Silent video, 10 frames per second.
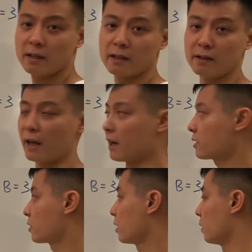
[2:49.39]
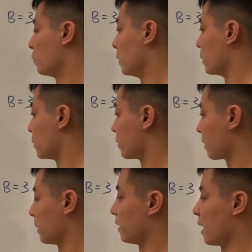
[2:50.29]
Next, we will do some
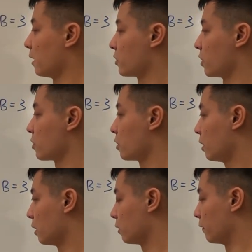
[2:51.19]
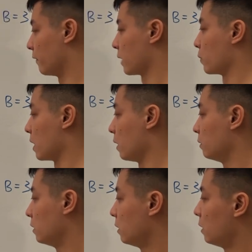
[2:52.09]
analysis to figure
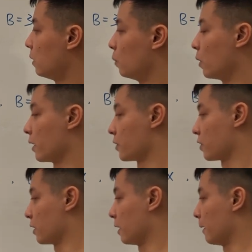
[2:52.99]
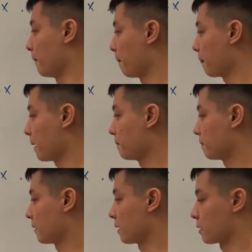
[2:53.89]
out what is the
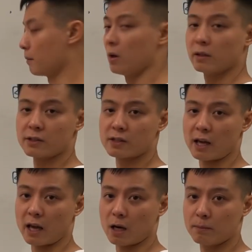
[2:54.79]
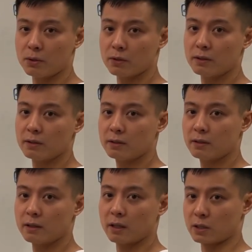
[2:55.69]
smallest output
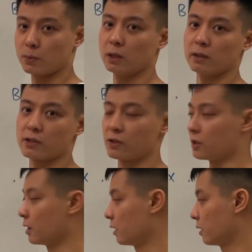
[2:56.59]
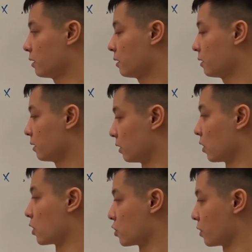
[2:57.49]
as well as the
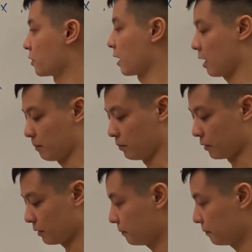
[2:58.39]
largest output.